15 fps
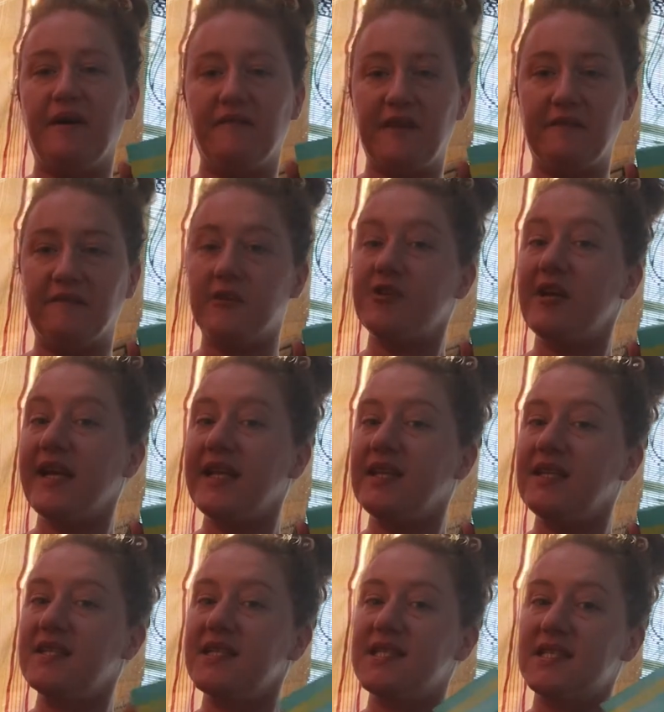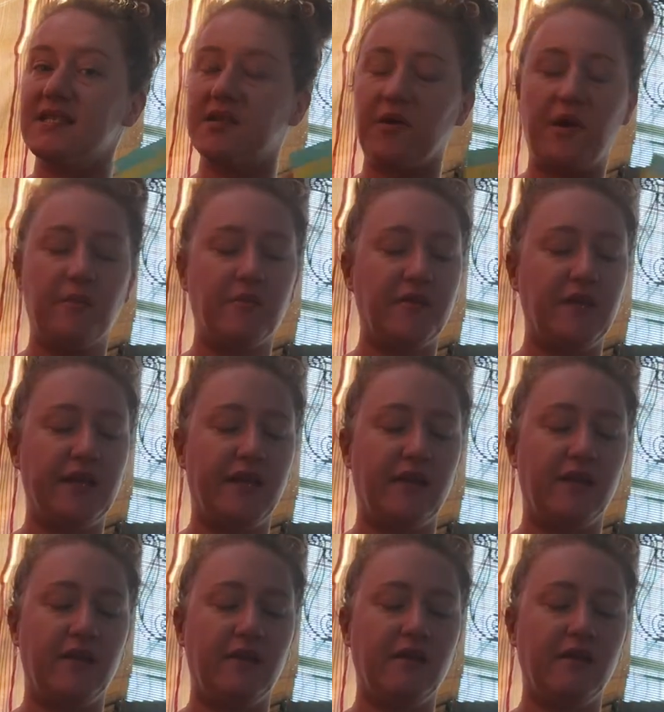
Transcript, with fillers: I've never tried this, so I'm really